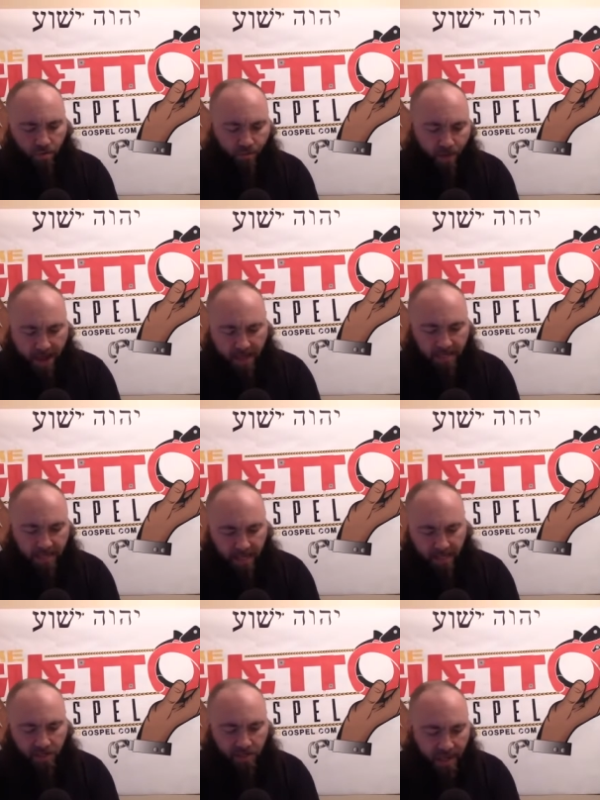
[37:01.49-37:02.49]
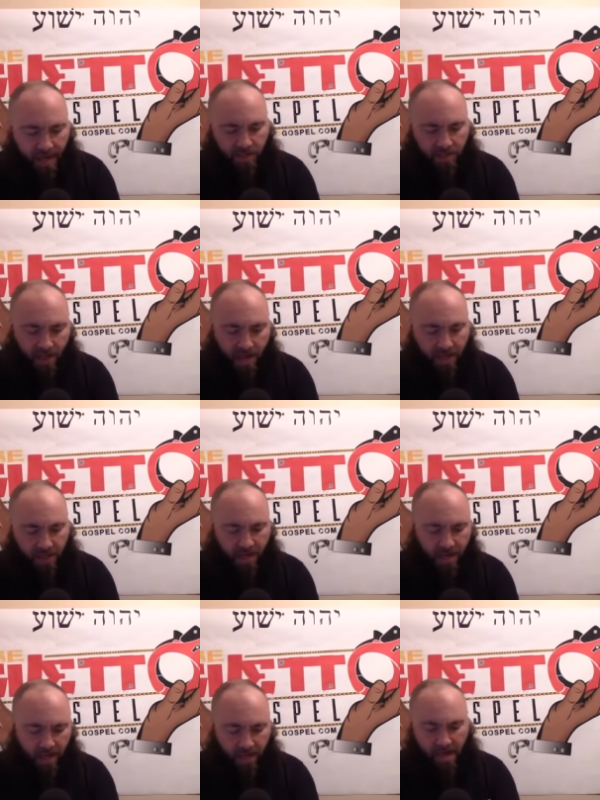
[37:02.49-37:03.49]
write these things, saith
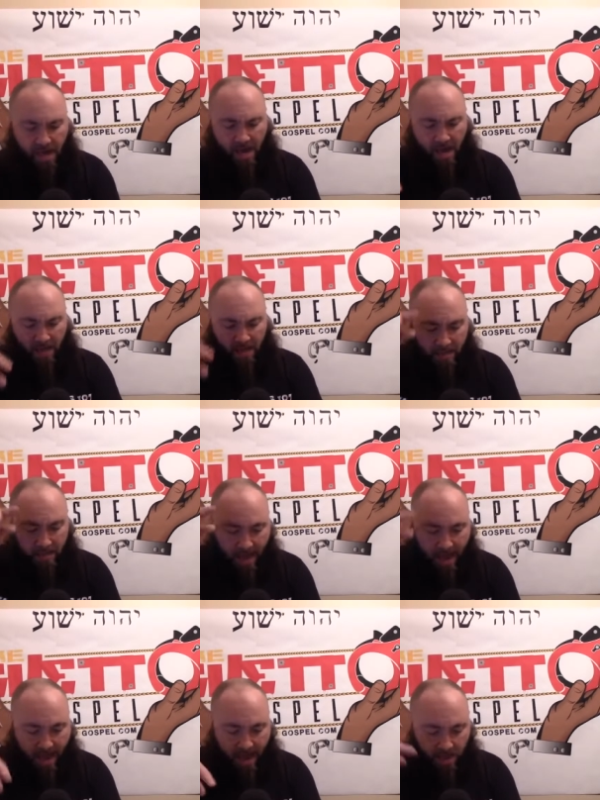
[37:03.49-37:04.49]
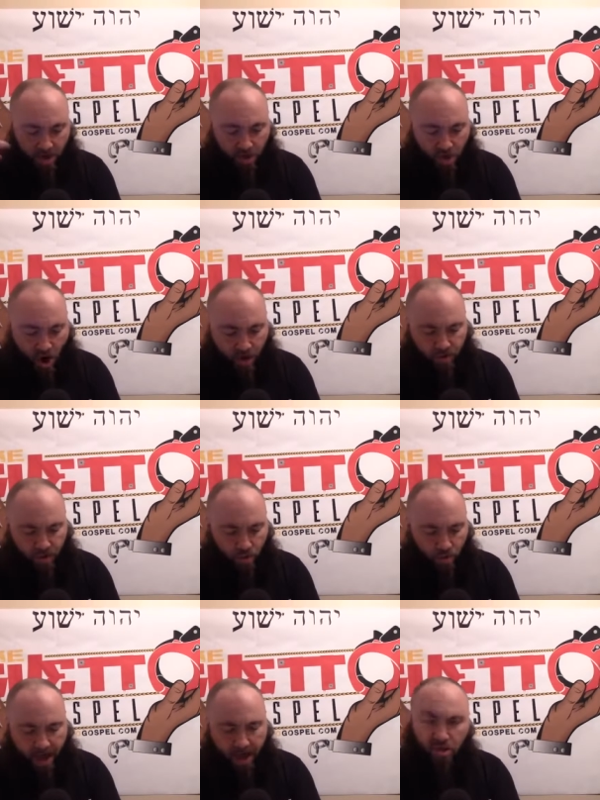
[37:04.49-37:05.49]
he that had the sharp
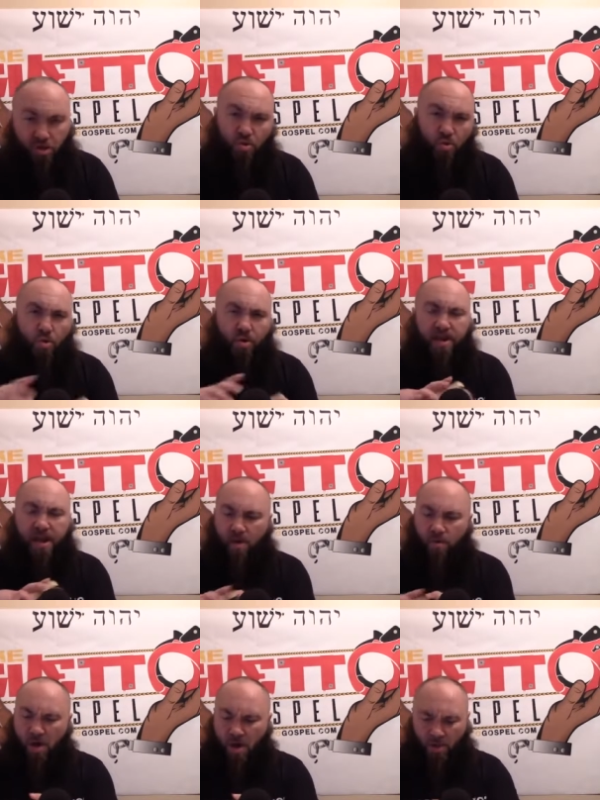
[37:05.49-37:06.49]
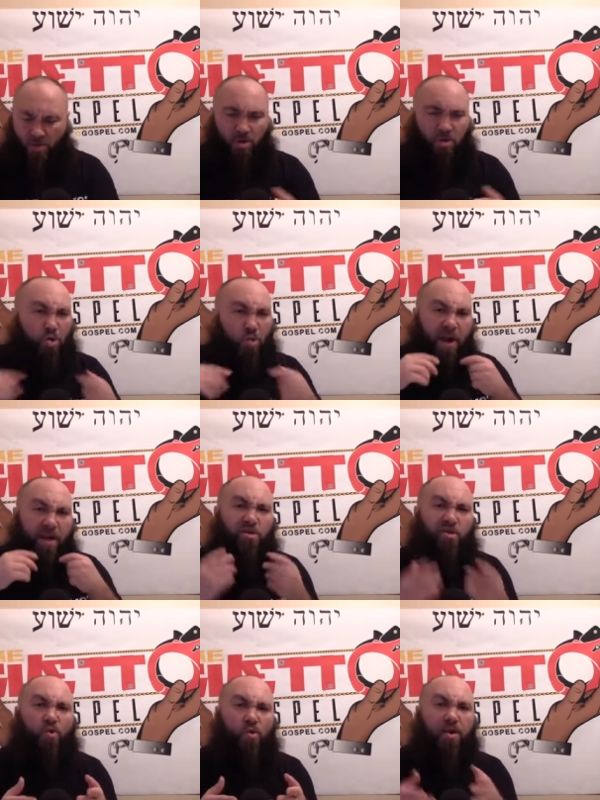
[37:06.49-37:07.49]
two-edged sword. Now, the two-edged
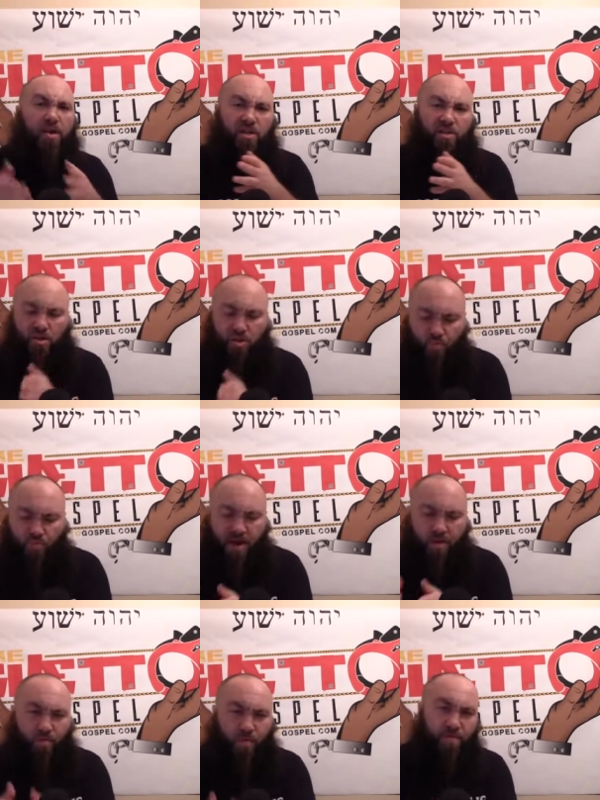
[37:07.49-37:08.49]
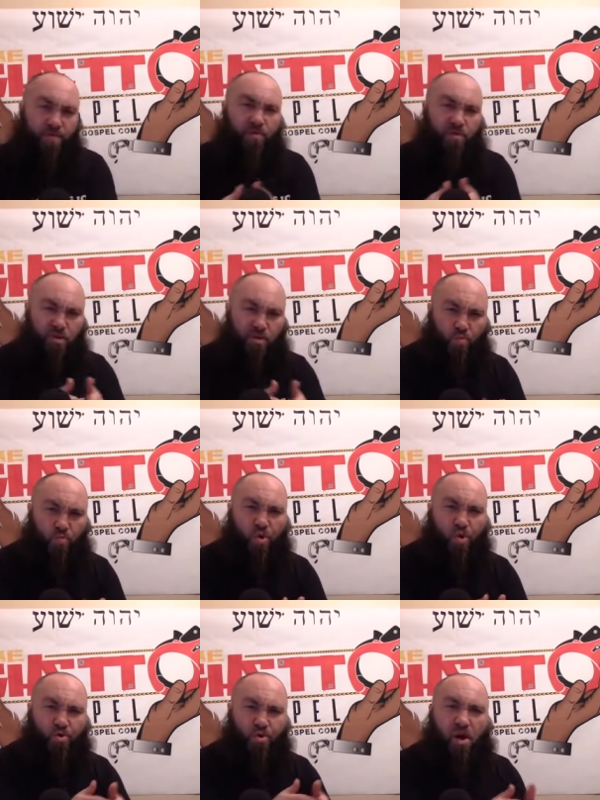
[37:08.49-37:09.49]
sword is a direct reference to the
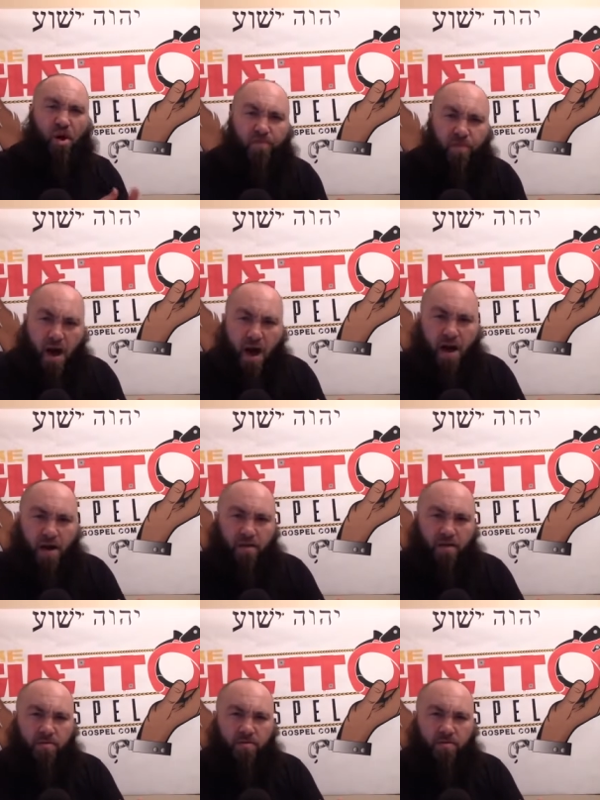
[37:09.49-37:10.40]
word of God.